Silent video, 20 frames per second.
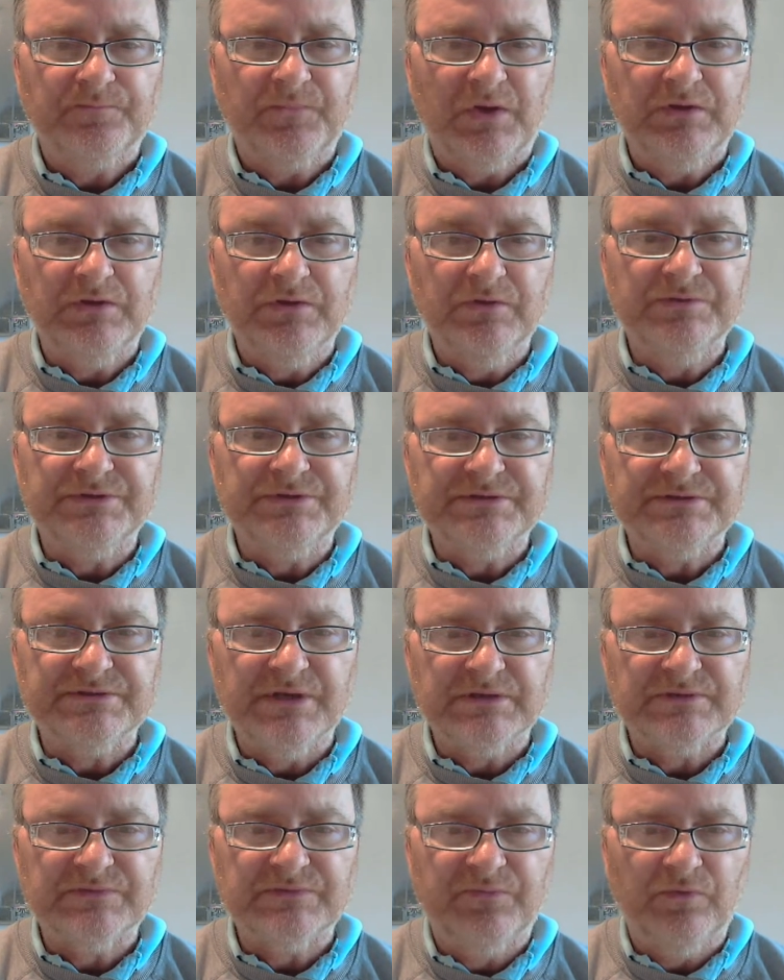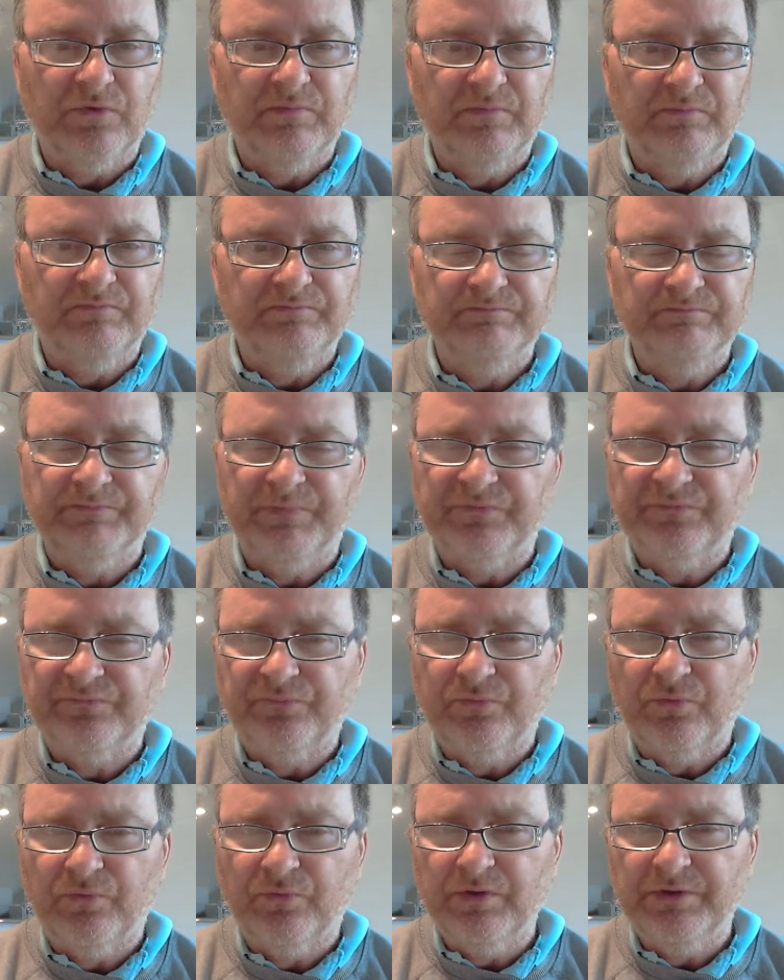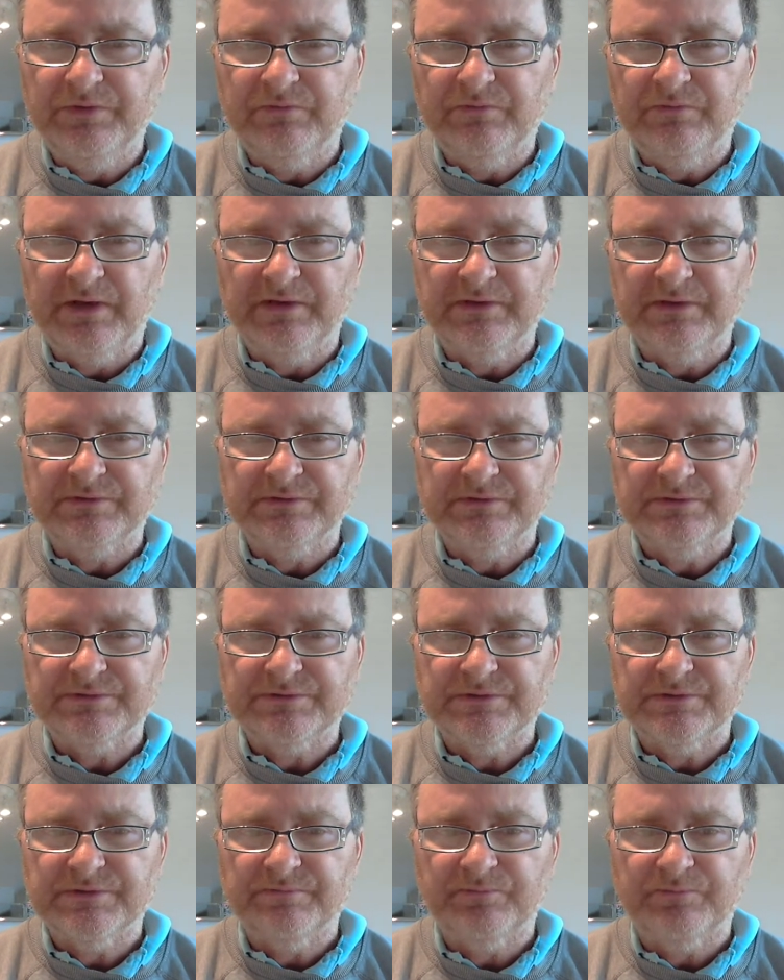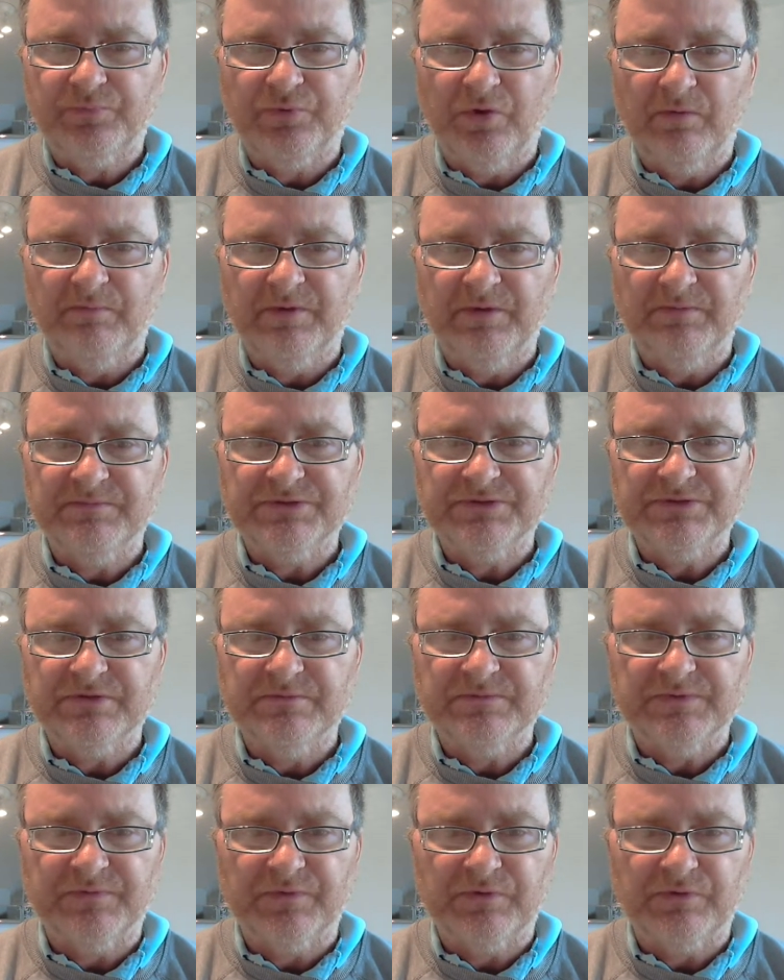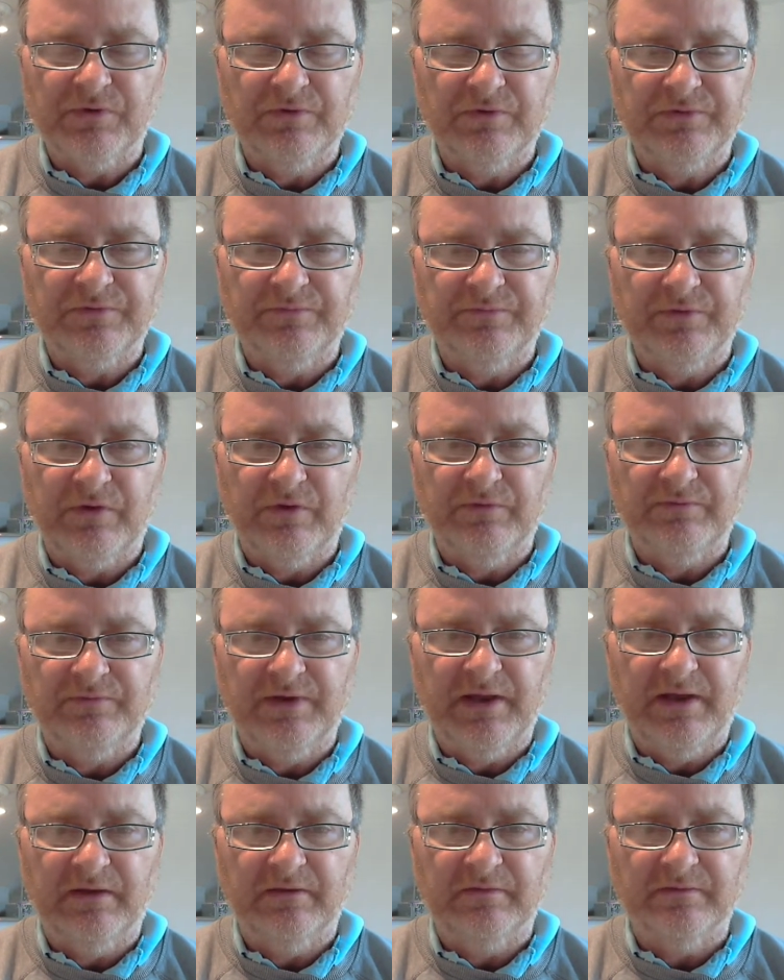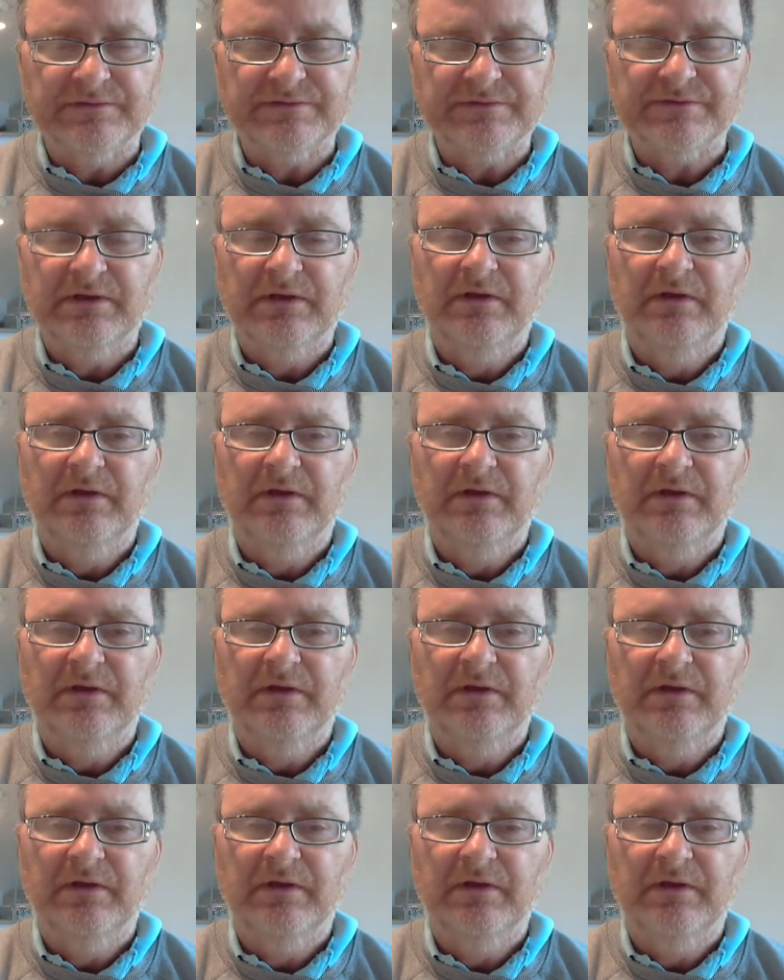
use these nails for before you run into some problems in terms of the growth of your own nails.